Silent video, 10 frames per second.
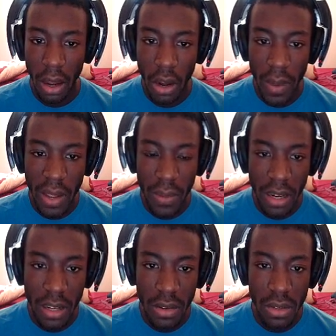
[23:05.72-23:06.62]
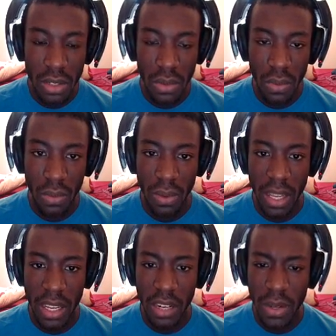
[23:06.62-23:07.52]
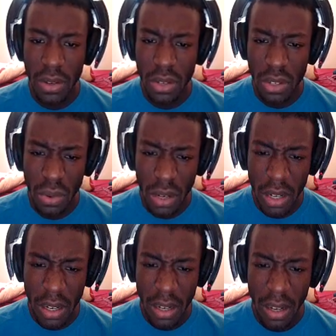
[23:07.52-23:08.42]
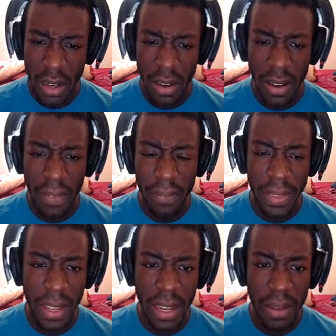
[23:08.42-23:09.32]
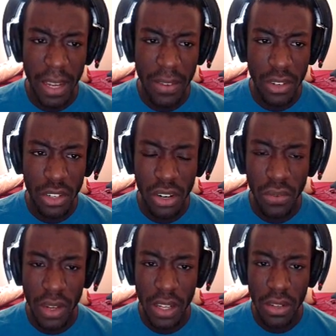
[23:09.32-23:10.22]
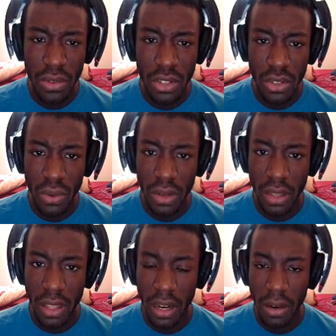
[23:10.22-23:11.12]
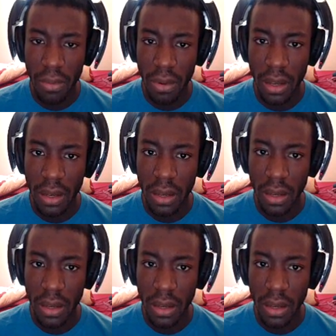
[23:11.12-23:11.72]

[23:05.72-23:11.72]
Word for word: Oh wait, we could use. Wait, could we use sword? I'm not even sure if we could use sword there, but